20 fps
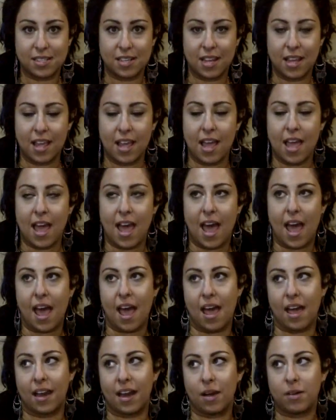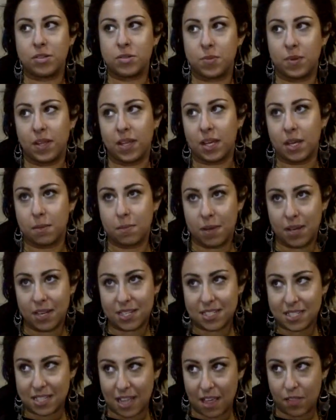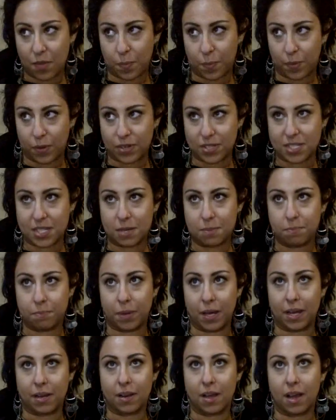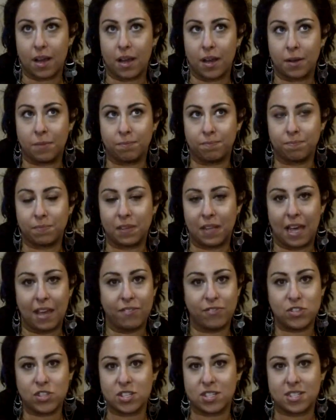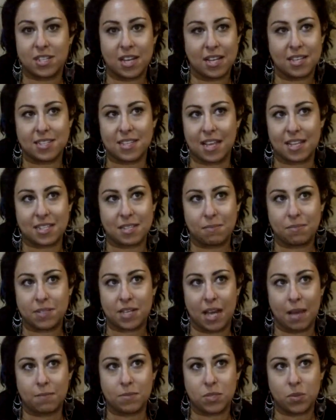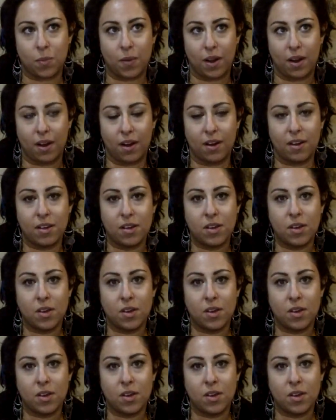And I was really committed to the other person, but life just does that sometimes where